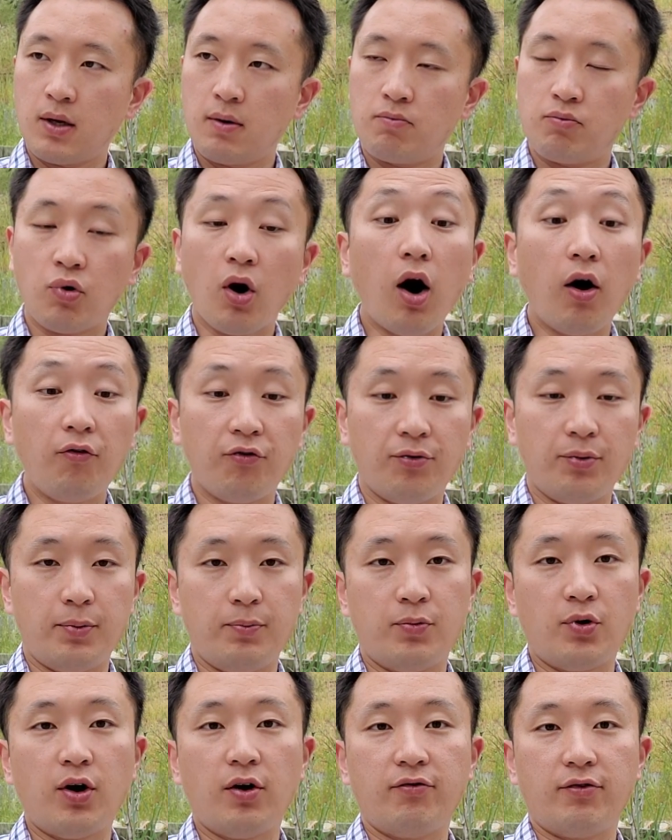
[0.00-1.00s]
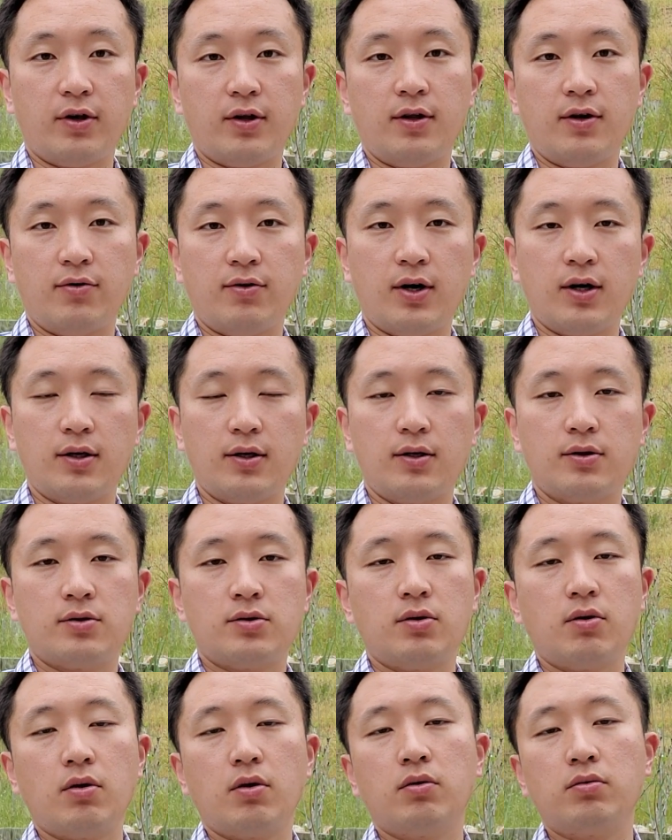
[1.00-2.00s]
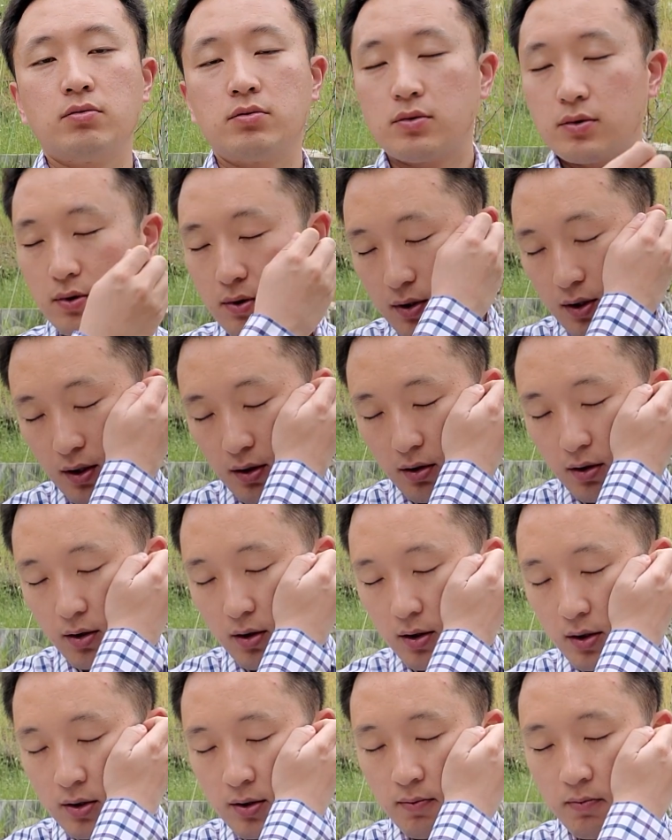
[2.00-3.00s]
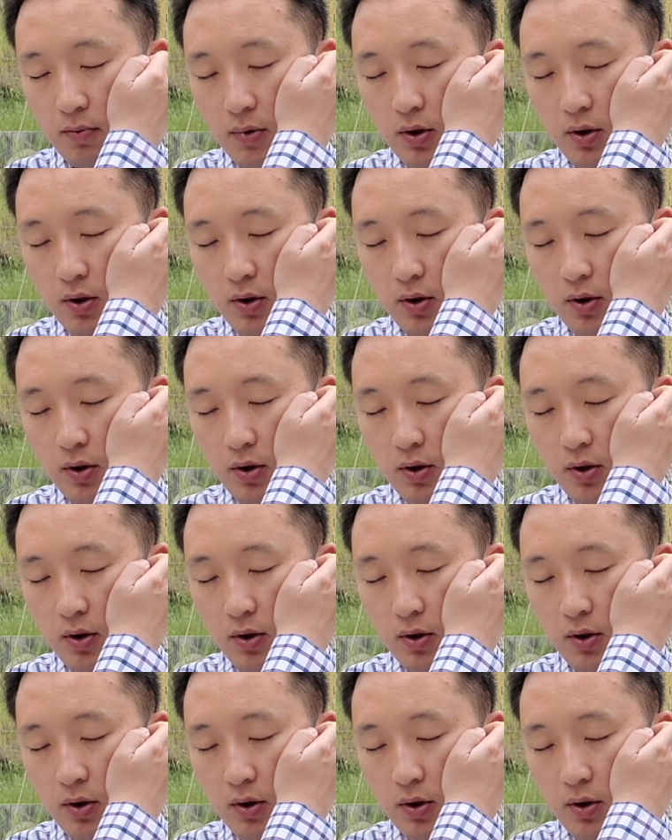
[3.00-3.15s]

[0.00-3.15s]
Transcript: profit, right? So it's